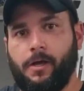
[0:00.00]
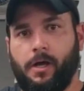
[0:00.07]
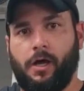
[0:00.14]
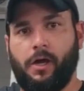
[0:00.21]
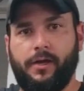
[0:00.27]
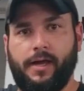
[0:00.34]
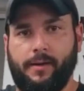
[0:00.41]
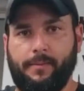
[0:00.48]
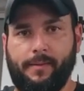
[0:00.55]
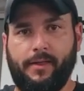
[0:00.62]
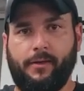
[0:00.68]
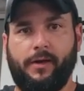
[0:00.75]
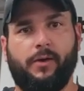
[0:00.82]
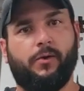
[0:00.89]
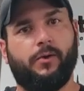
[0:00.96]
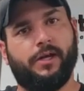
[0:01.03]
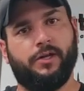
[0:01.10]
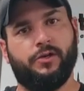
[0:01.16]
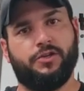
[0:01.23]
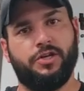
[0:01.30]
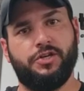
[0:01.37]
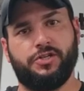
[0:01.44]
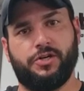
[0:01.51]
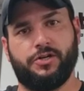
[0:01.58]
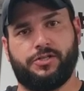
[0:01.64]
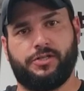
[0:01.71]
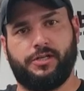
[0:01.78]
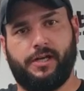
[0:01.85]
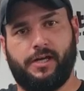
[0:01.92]
yeah, by the way, we got new
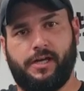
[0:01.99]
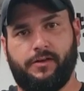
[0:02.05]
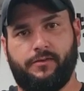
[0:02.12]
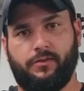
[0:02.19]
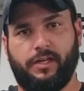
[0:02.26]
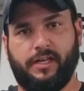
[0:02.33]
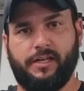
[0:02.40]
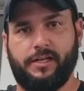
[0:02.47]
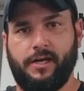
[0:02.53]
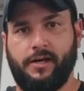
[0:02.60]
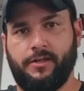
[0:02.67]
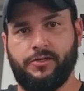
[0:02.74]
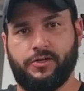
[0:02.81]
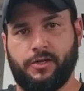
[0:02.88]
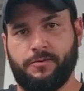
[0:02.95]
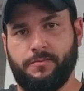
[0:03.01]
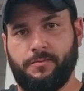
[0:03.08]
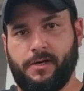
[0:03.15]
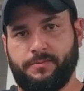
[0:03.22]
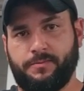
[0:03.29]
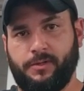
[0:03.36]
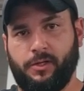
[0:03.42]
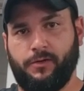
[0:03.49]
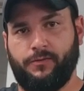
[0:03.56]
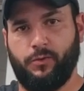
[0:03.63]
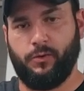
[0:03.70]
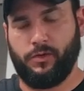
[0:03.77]
t-shirts. Uh, link down in the description box below if you